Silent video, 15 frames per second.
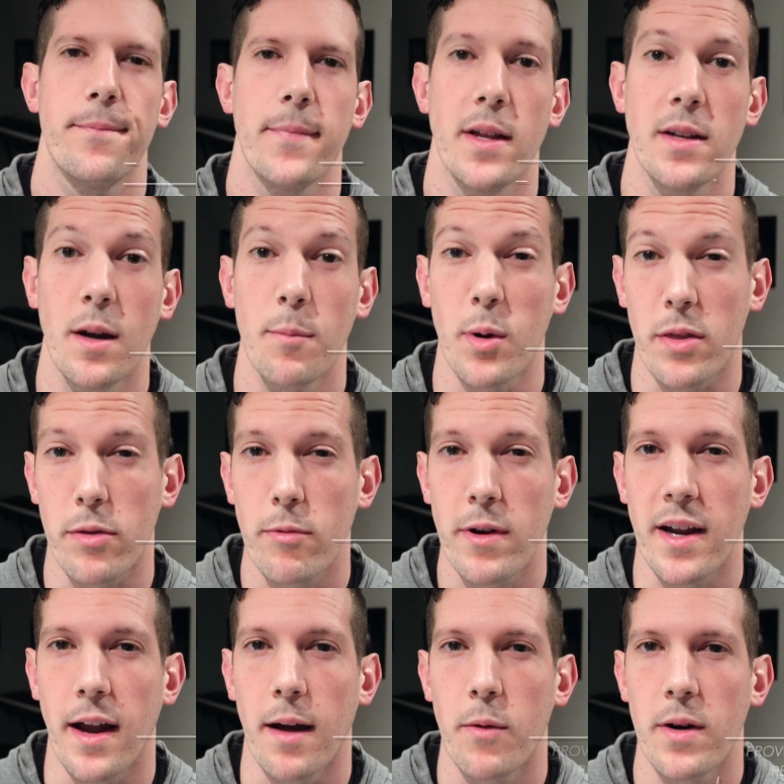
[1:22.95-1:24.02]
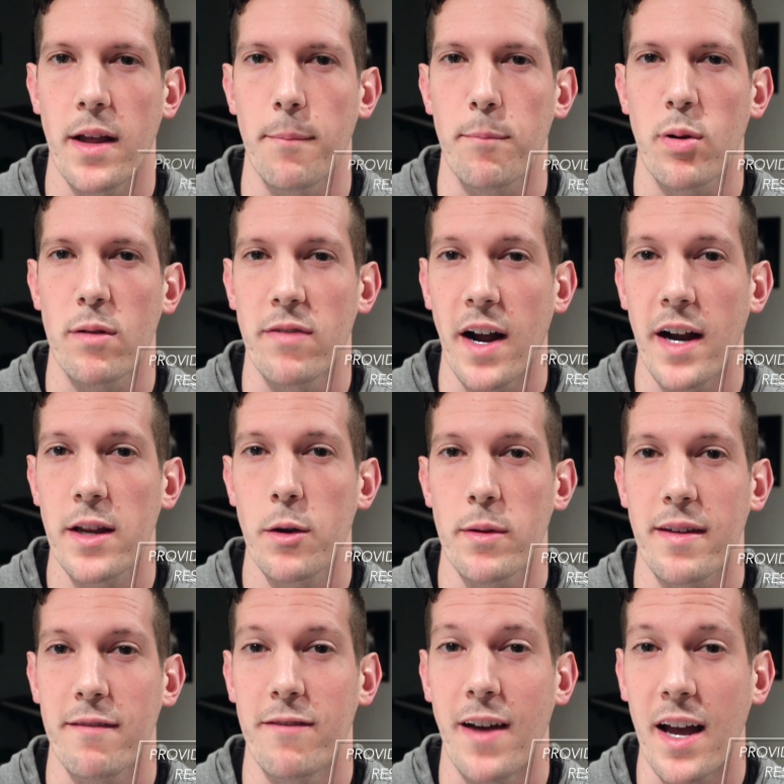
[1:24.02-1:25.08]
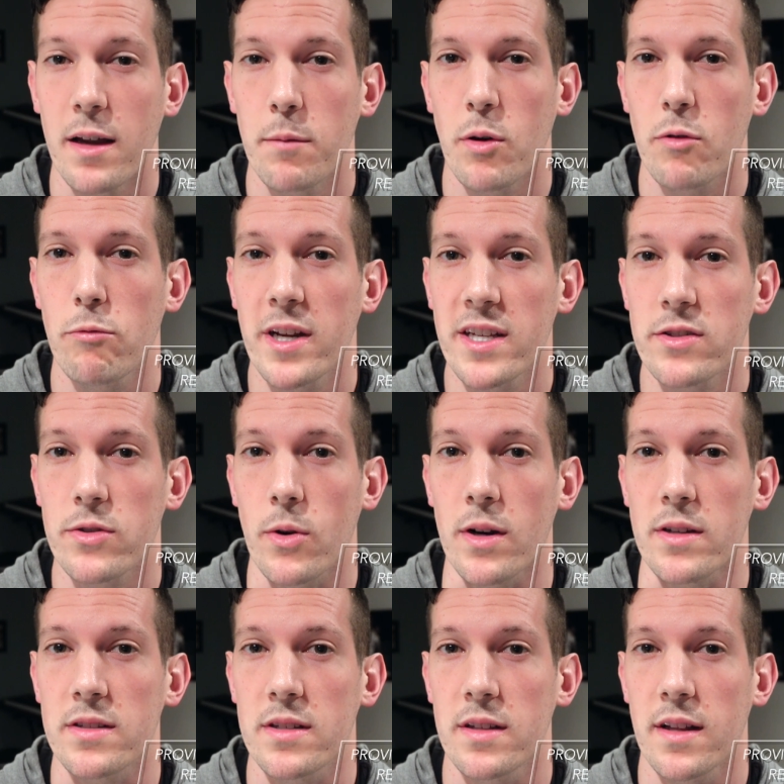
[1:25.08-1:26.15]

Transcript: And number three, I want to provide you with a valuable resource